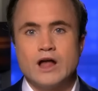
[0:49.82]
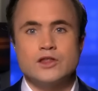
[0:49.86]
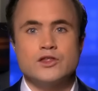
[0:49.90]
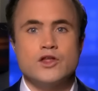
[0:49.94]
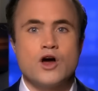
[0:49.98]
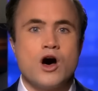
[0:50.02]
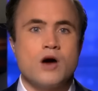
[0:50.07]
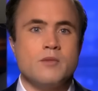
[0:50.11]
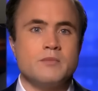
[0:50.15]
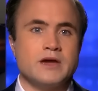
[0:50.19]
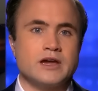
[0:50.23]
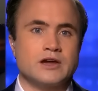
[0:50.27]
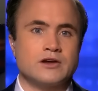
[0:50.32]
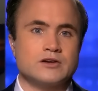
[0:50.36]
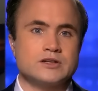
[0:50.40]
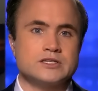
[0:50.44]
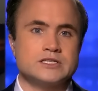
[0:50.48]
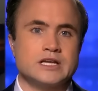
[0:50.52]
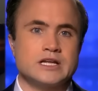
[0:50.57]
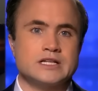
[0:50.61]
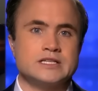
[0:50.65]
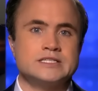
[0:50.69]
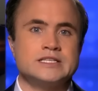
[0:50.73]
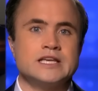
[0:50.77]

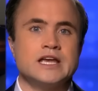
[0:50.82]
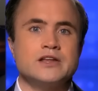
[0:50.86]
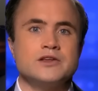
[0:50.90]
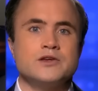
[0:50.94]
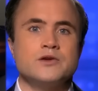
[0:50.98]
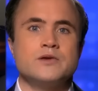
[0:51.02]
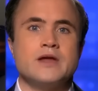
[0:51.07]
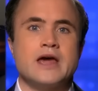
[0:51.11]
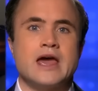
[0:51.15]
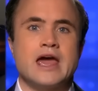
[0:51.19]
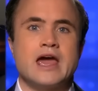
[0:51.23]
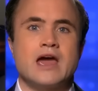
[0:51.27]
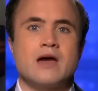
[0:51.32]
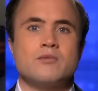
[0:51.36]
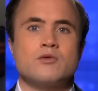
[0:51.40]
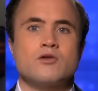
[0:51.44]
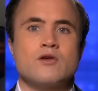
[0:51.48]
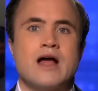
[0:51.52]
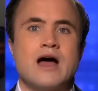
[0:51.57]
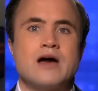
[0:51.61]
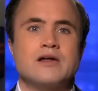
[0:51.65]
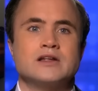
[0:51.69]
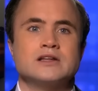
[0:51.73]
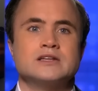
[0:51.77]
lawmakers continue to
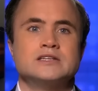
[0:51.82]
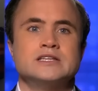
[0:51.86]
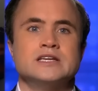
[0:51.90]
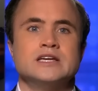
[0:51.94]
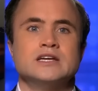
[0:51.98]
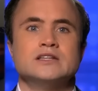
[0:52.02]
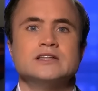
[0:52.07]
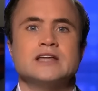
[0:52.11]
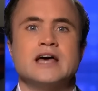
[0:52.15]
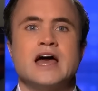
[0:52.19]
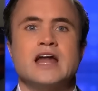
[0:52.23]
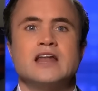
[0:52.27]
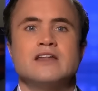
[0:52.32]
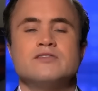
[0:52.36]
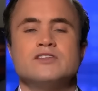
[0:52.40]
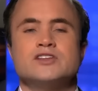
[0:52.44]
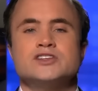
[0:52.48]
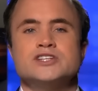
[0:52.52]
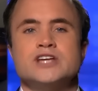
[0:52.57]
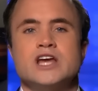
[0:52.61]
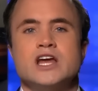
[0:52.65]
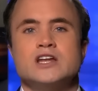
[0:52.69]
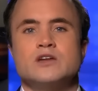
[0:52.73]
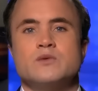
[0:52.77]
hammer out a deal ahead of the
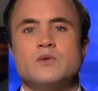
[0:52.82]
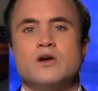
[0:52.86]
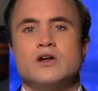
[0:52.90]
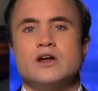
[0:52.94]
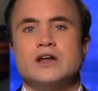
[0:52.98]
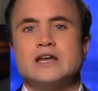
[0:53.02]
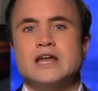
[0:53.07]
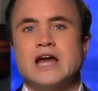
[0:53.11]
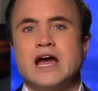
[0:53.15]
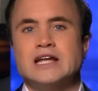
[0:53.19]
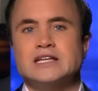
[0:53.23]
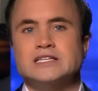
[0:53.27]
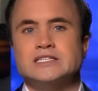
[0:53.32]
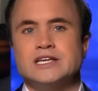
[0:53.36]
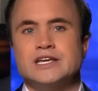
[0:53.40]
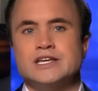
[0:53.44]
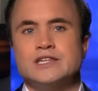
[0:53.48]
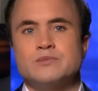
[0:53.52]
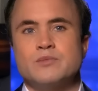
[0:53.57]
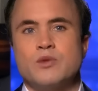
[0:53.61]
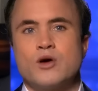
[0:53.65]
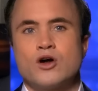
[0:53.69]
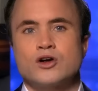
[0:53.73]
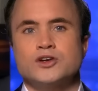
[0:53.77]
January
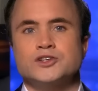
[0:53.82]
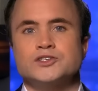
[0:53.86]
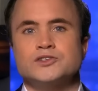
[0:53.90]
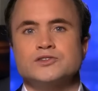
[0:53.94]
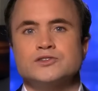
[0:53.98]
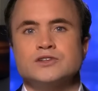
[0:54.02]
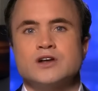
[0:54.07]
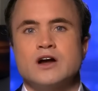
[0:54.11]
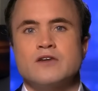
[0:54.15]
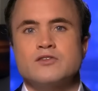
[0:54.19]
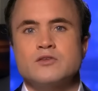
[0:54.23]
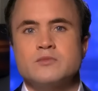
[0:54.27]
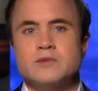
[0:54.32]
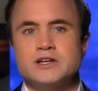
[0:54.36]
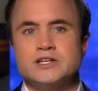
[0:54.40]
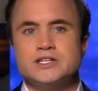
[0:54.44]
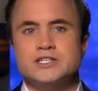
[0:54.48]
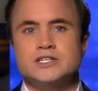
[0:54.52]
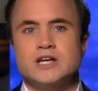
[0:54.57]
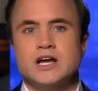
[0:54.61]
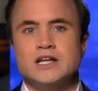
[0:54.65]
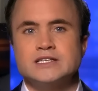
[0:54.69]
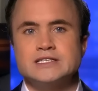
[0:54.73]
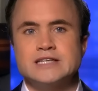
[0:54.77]
19th partial government
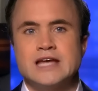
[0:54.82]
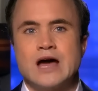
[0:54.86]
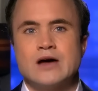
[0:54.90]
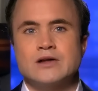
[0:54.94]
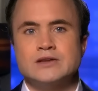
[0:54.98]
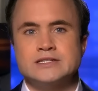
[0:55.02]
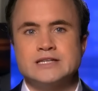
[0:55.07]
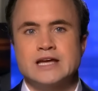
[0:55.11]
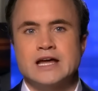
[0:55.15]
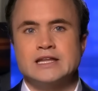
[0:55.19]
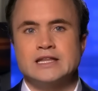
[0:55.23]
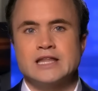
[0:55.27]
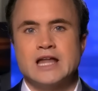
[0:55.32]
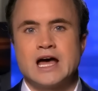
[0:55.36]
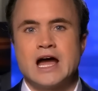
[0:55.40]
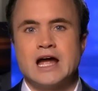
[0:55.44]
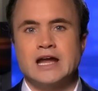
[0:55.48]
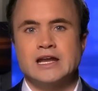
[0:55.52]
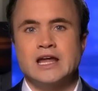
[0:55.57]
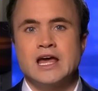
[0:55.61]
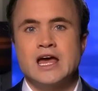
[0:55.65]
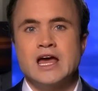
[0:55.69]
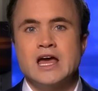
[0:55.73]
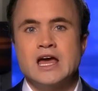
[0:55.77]
shutdown
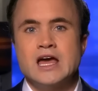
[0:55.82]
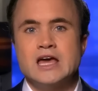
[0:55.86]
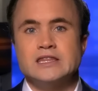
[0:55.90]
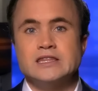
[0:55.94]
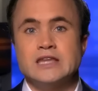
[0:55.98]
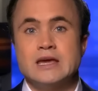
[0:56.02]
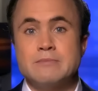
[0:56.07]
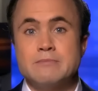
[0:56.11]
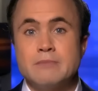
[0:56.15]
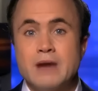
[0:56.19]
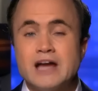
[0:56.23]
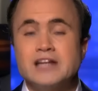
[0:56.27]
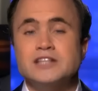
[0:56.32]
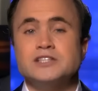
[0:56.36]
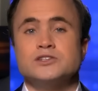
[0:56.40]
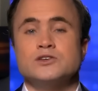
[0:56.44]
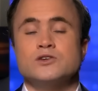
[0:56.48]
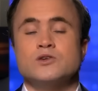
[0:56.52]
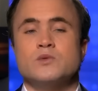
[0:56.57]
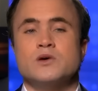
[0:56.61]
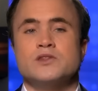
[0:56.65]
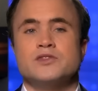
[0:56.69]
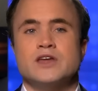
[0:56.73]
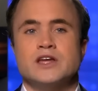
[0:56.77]
deadline, they might
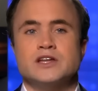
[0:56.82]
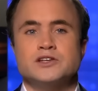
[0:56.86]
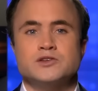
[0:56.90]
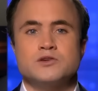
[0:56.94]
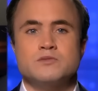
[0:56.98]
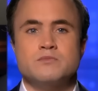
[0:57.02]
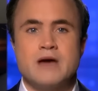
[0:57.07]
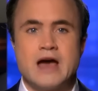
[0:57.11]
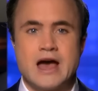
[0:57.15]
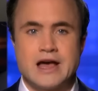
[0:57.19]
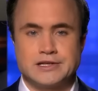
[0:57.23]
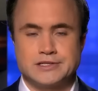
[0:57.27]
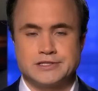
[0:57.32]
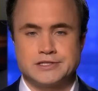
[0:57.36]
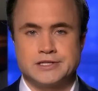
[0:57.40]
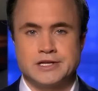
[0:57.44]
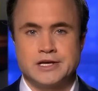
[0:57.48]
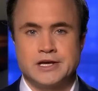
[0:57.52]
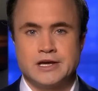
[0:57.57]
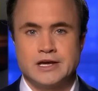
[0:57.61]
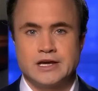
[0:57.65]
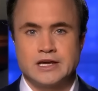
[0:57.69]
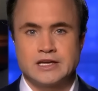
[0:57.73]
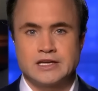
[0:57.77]
do what they do best:
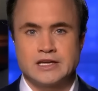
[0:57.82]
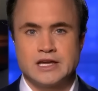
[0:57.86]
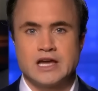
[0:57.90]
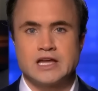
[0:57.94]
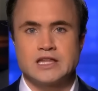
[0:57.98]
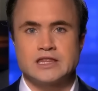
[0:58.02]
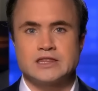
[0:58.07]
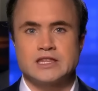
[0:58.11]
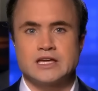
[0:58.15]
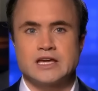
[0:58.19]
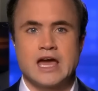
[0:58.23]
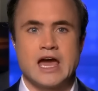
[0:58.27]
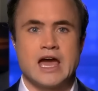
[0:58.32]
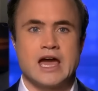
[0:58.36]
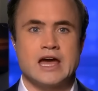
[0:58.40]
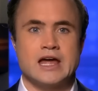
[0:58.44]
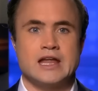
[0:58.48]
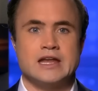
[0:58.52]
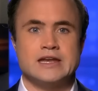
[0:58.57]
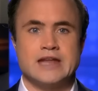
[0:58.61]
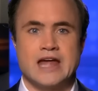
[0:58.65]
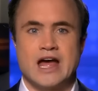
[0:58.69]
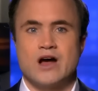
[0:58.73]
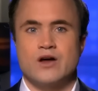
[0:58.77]
kick the
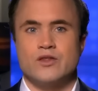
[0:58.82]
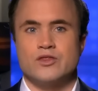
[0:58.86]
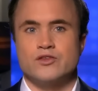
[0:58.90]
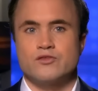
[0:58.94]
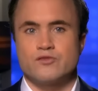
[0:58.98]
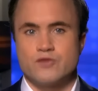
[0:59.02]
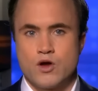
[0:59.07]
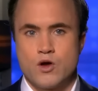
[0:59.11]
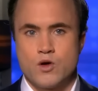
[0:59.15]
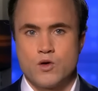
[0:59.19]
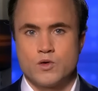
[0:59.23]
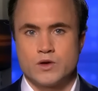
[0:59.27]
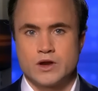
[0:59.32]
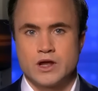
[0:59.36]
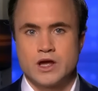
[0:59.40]
can down the road.